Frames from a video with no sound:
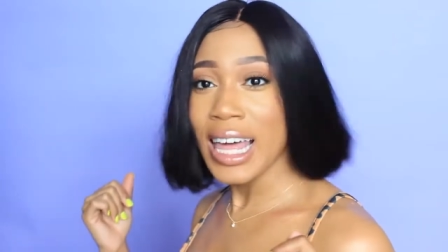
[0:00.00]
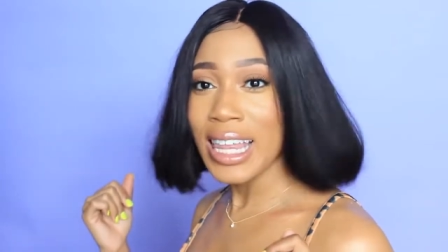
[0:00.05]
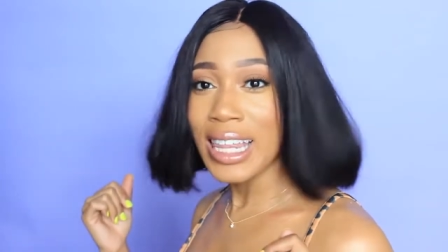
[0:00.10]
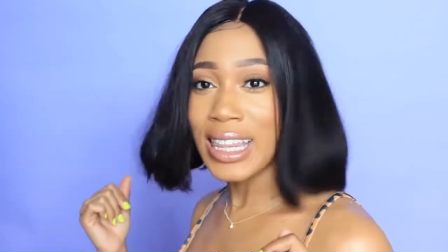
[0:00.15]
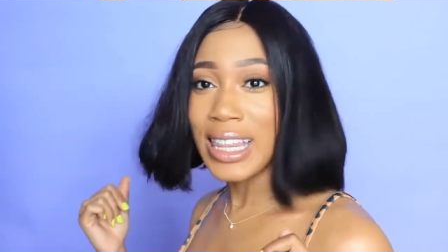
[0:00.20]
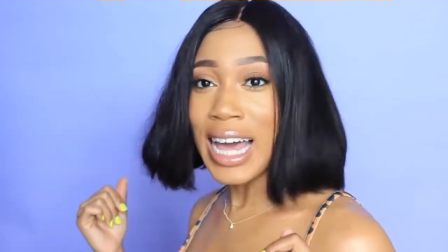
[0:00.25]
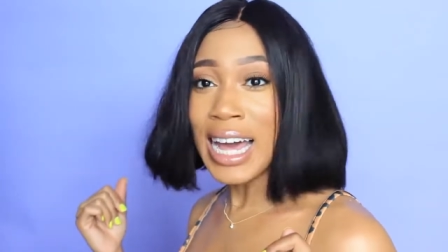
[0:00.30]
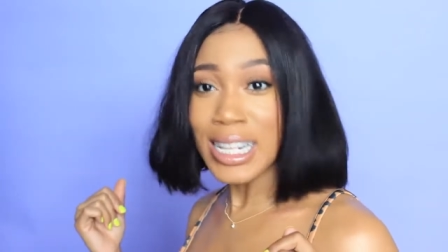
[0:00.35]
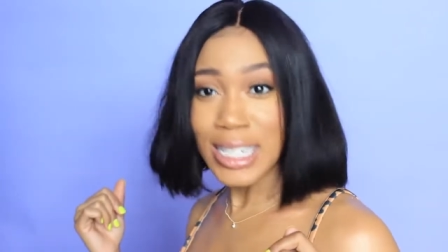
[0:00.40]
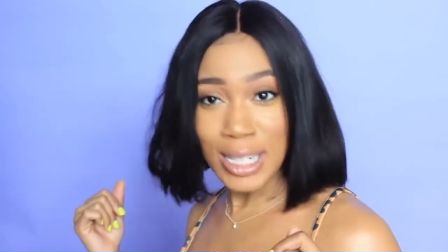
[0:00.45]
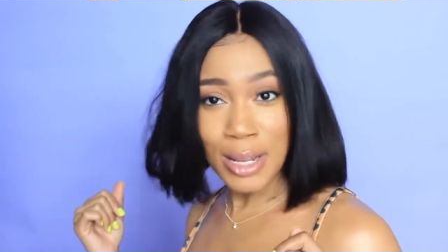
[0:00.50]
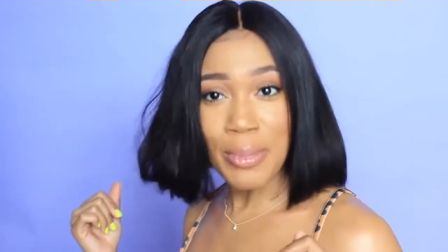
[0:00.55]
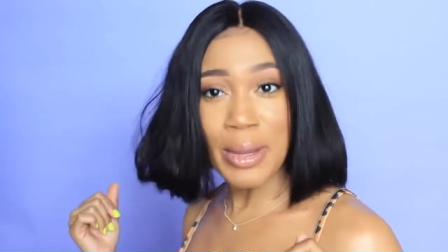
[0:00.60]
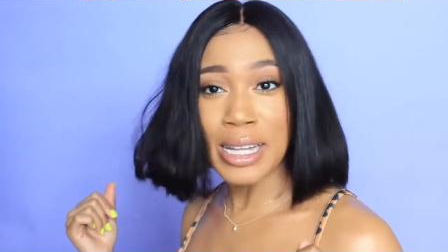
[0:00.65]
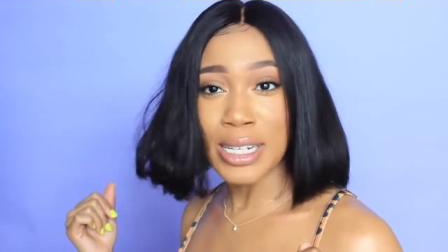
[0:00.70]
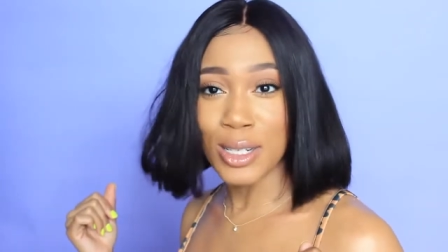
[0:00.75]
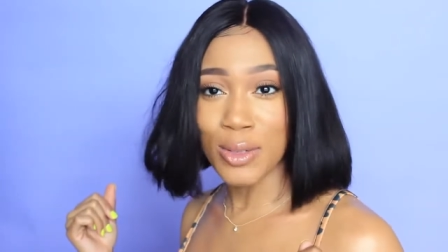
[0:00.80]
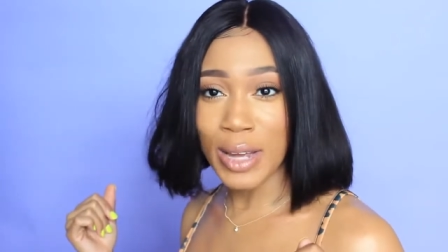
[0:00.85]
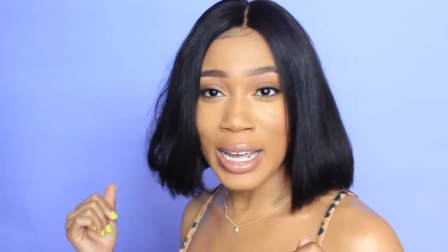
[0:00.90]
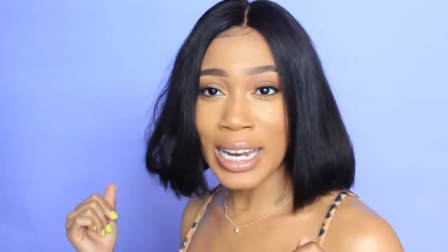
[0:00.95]
that's the
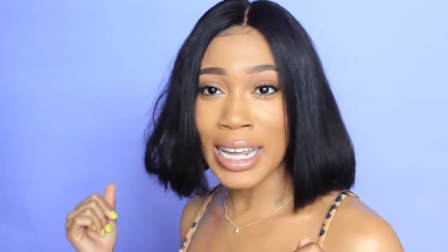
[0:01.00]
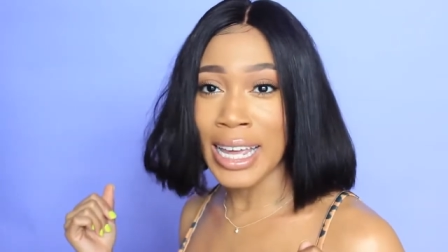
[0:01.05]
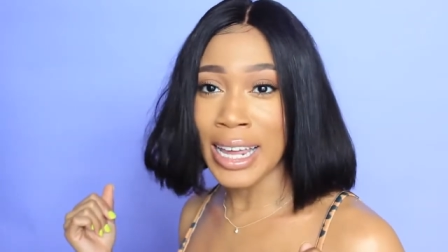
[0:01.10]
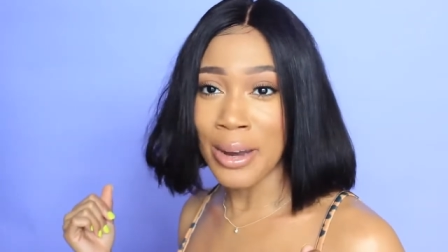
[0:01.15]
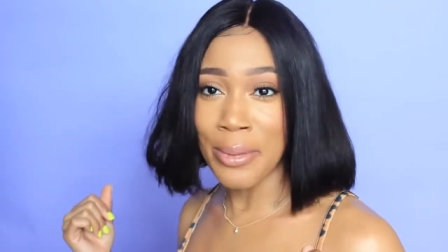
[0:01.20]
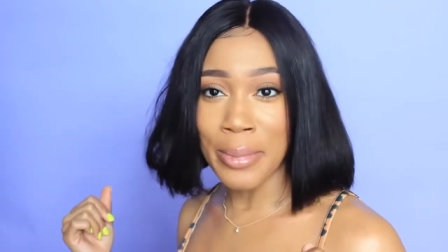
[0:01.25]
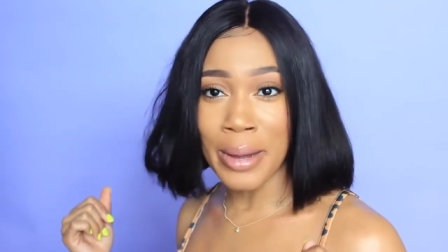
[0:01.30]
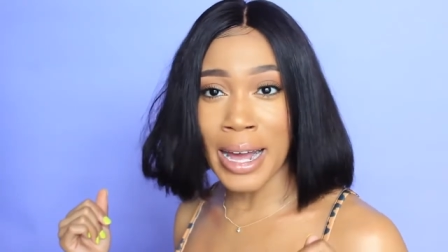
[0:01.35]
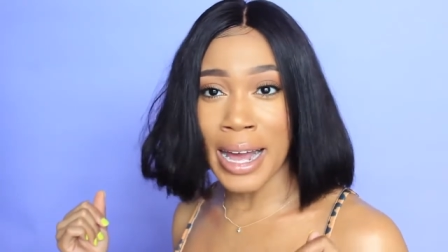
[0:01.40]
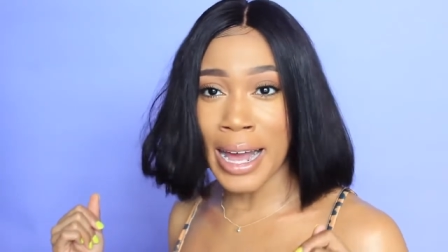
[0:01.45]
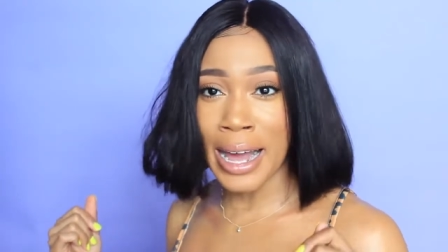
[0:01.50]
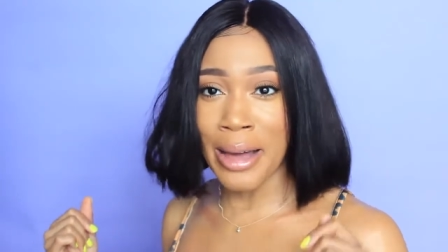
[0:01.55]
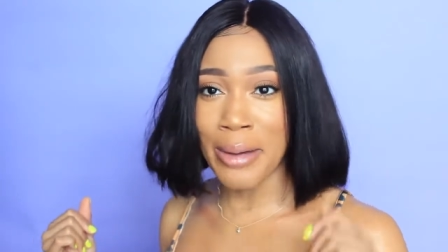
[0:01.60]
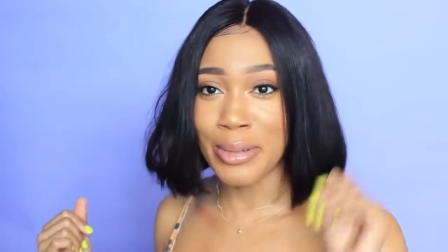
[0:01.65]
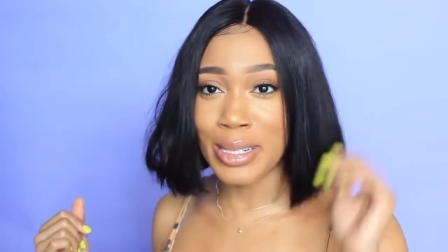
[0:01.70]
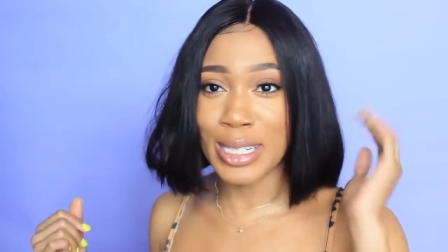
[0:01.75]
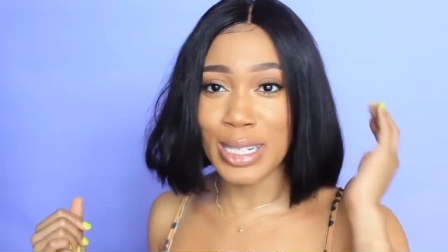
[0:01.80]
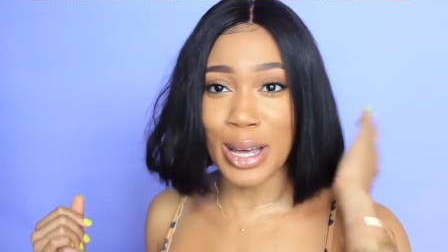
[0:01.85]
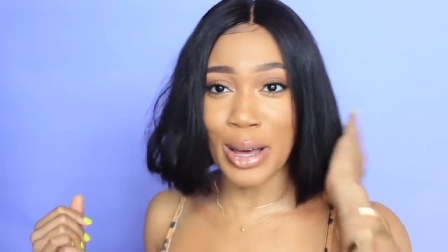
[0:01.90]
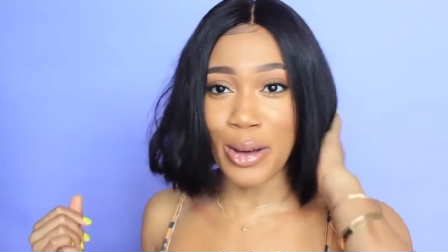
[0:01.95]
best way to get a bob
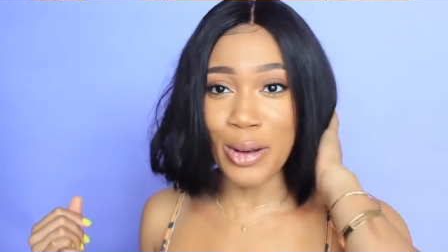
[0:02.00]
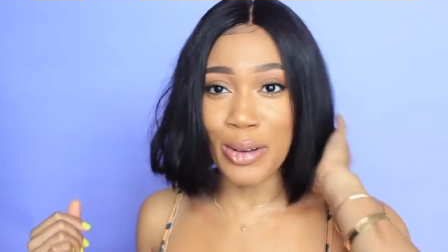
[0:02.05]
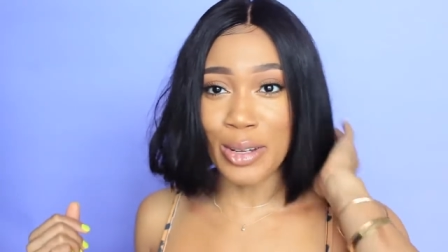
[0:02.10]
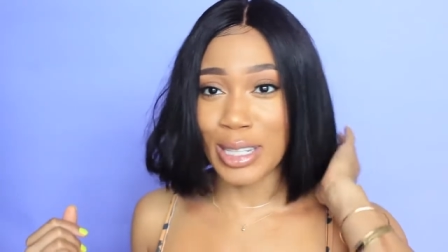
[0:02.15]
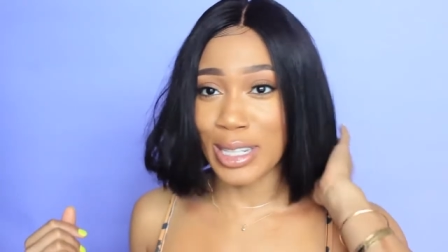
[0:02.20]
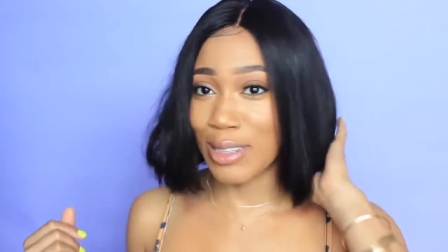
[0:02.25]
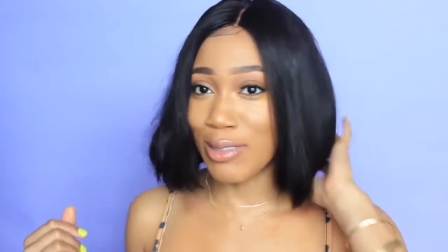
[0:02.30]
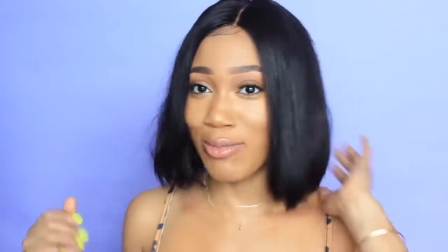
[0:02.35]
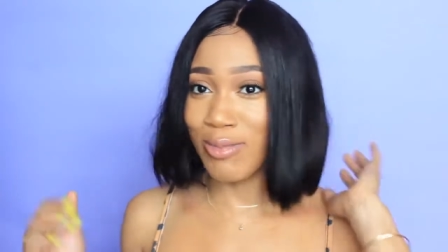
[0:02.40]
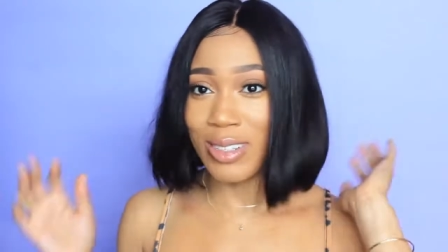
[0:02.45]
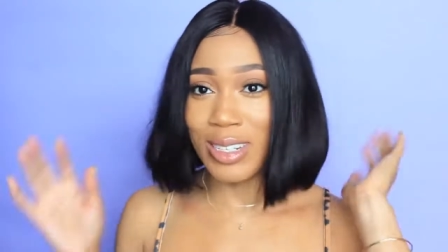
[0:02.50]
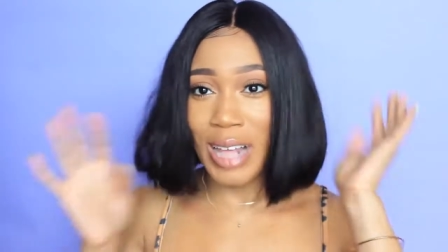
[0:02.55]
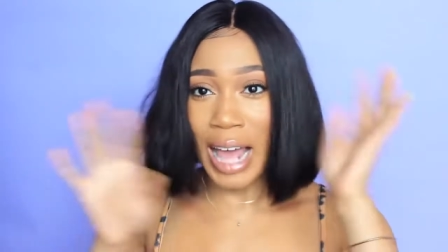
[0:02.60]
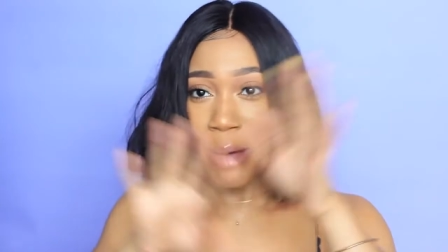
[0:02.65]
so